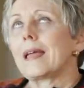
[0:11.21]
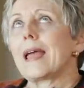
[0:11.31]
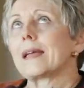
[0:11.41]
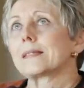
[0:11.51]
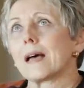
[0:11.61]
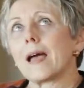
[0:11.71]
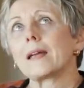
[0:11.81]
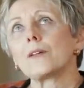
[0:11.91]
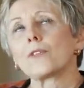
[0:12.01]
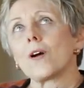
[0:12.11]

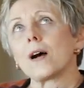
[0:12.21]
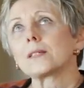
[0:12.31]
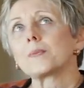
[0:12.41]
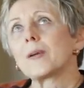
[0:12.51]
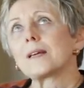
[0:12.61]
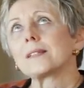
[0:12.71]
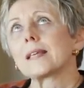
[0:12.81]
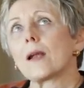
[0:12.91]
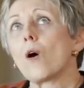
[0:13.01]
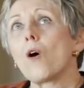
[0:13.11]
anxiety for us because
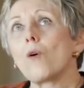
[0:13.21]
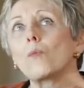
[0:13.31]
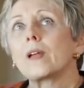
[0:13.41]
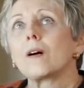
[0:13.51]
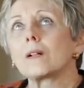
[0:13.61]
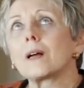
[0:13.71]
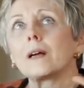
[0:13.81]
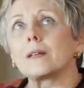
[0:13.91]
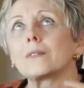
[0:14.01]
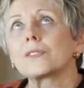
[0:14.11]
at home we all
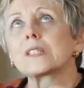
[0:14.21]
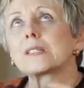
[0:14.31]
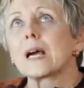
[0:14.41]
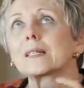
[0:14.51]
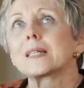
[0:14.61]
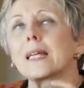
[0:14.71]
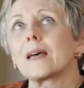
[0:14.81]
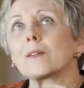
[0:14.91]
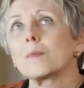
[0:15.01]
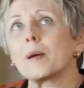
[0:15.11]
kind of stuck
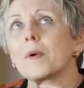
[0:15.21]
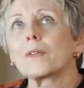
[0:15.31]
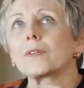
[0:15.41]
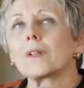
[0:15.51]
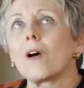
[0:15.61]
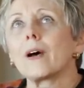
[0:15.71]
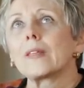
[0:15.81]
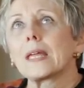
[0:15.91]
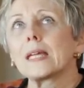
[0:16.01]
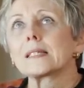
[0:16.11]
together, my mother-in-law and
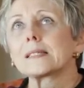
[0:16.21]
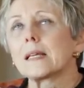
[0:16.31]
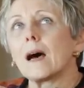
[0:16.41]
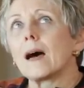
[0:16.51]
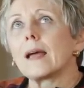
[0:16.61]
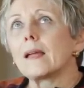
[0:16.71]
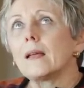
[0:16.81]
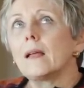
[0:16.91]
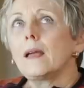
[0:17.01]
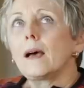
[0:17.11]
the kids and I,
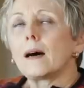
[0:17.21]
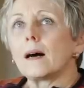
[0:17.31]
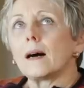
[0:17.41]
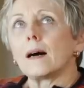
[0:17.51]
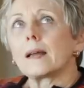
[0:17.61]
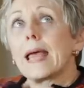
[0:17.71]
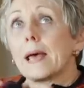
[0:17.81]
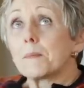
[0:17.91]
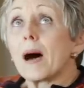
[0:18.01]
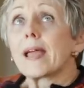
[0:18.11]
uh,
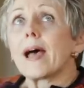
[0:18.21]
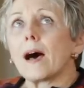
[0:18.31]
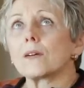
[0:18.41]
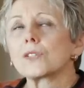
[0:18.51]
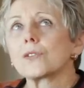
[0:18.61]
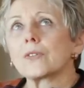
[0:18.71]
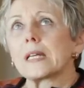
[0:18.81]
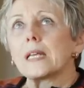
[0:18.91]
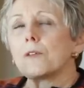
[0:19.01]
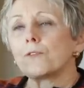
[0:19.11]
at my house so
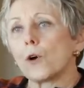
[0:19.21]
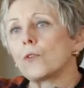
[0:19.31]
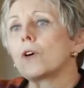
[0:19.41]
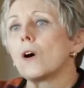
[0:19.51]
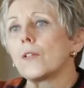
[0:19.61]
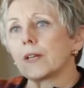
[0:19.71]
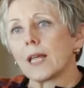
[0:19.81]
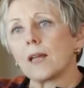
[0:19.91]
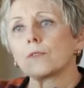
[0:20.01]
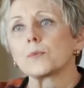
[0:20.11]
that any phone call that
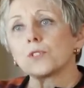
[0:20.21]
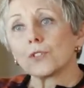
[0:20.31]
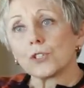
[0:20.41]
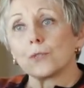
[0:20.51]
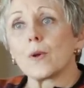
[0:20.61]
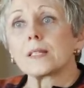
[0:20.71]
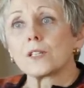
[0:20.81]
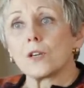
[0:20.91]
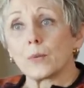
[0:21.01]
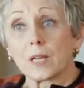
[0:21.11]
came from search and
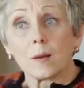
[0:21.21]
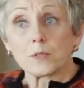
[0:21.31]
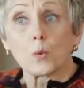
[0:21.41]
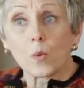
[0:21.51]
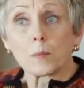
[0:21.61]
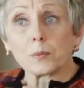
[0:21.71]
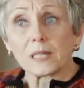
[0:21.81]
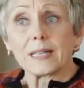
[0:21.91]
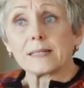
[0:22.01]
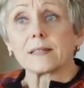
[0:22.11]
rescue would come to one
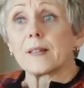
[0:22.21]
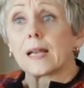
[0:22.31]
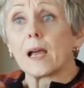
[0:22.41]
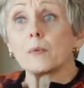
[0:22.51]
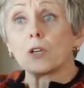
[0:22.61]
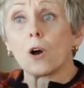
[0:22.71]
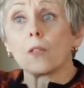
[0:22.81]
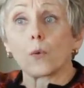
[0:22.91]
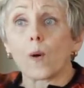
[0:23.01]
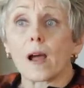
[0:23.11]
place and then I would
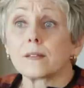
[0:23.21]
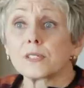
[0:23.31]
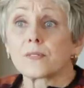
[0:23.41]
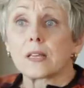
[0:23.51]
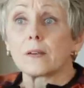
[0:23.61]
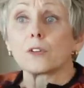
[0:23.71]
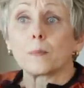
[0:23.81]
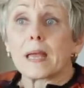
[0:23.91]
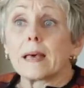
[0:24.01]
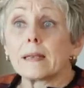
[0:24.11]
call the wives of the other
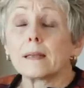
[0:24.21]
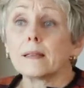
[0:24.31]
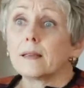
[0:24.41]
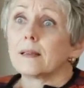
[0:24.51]
men,